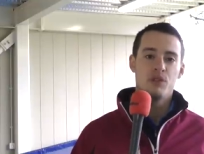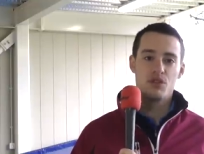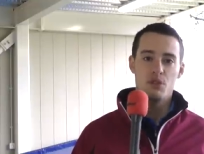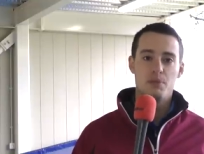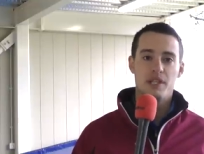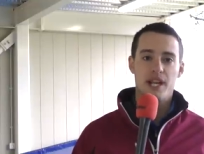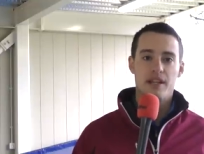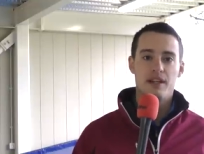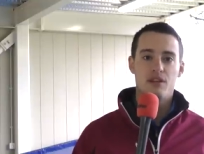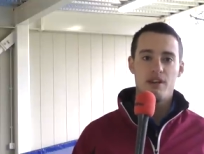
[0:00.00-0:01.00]
you should be
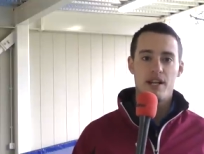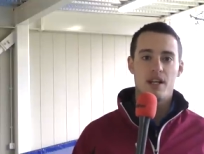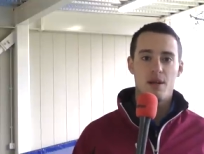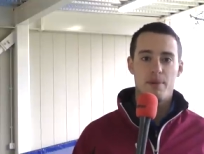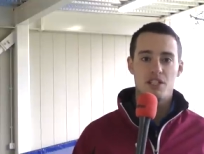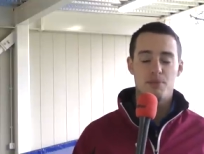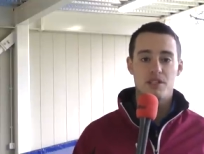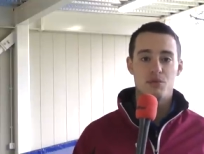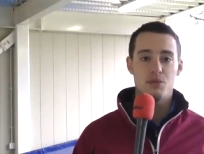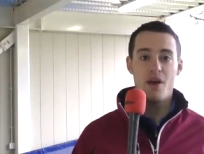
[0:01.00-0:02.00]
getting greater clubhead
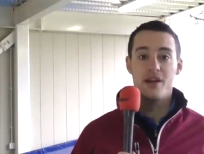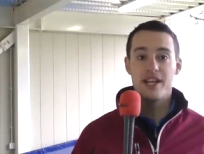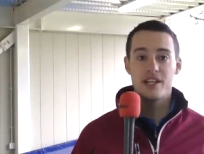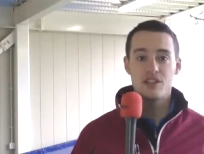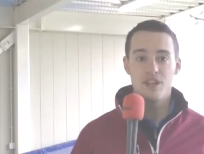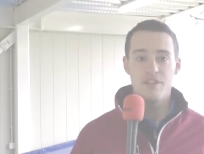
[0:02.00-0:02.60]
speeds without any extra